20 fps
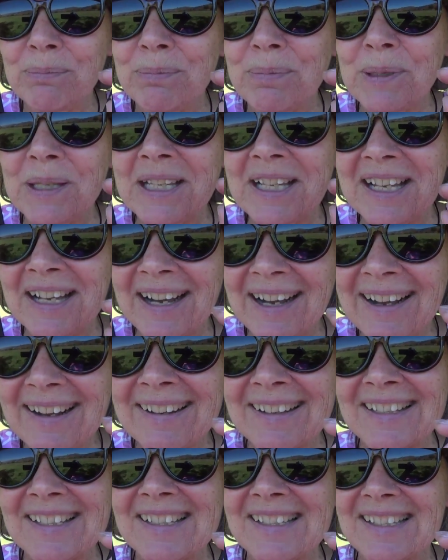
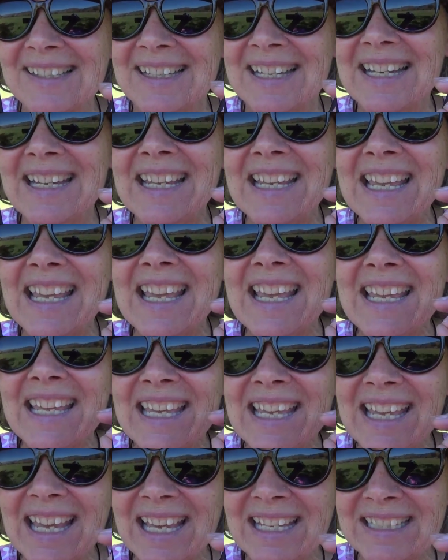because
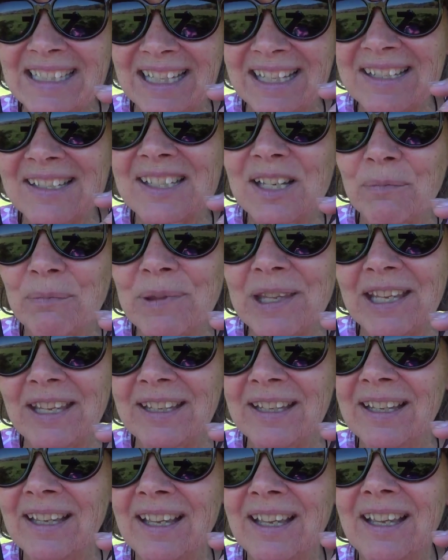he had done
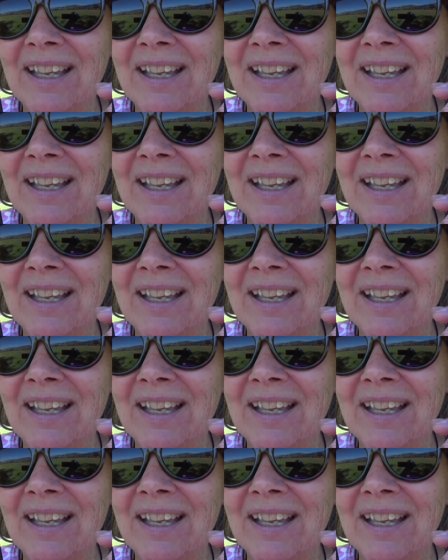something